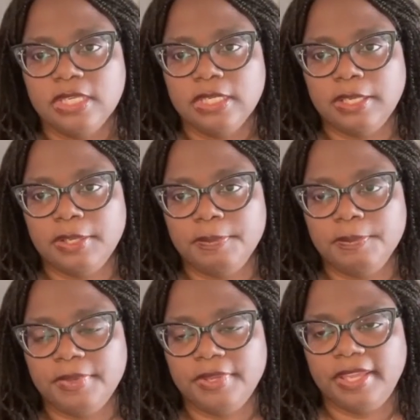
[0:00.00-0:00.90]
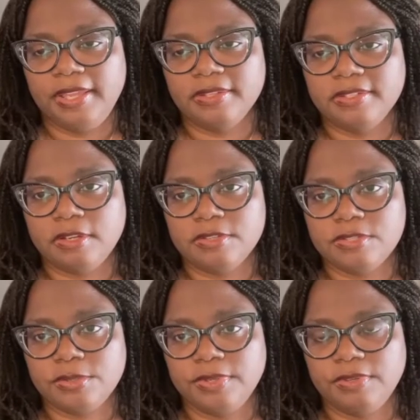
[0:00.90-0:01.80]
And
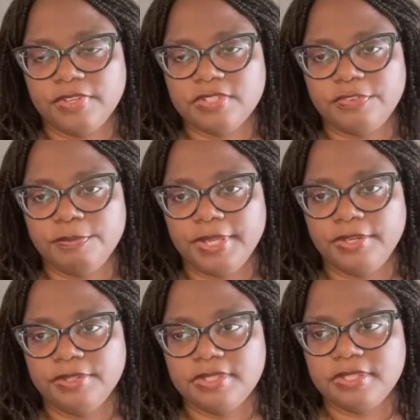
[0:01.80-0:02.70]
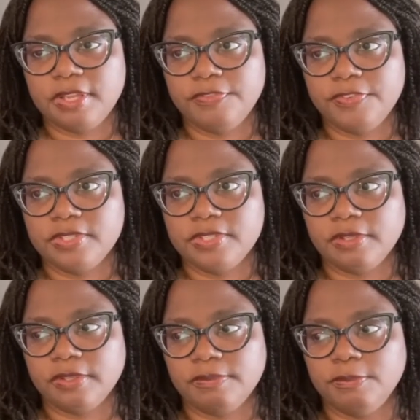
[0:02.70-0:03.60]
also Invest for Better itself is
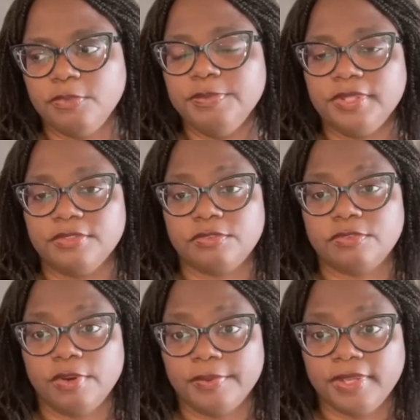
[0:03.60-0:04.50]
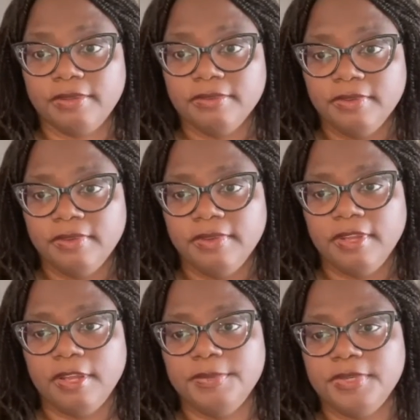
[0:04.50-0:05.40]
a movement that's growing.
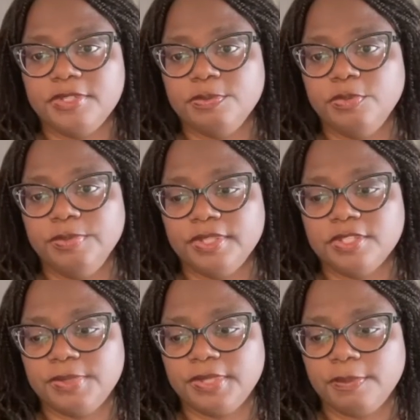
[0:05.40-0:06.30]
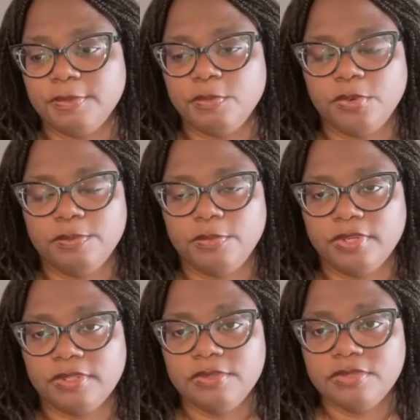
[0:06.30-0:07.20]
And it's a movement that's becoming more and more
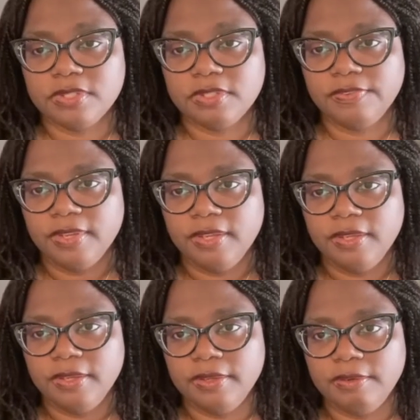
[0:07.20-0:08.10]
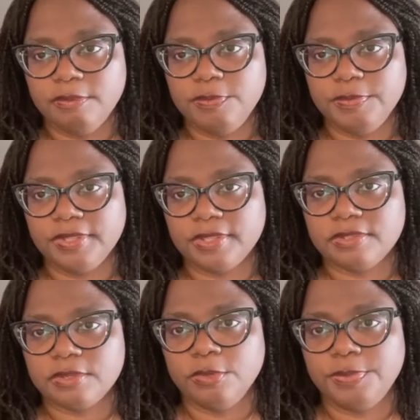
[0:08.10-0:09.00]
inclusive and a movement
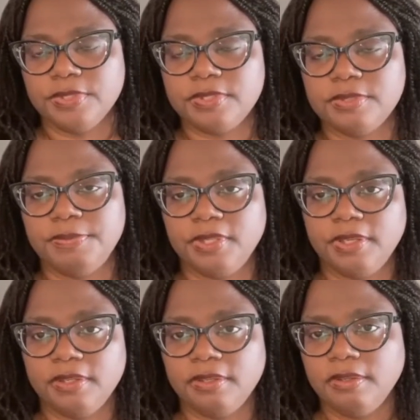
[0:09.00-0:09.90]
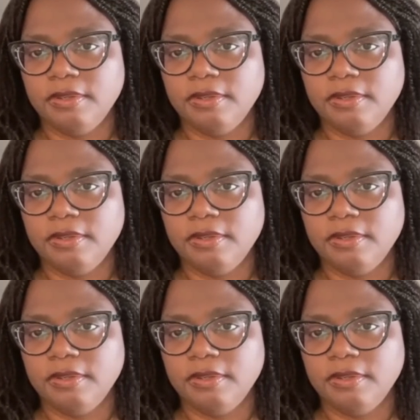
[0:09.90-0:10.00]
that's open to being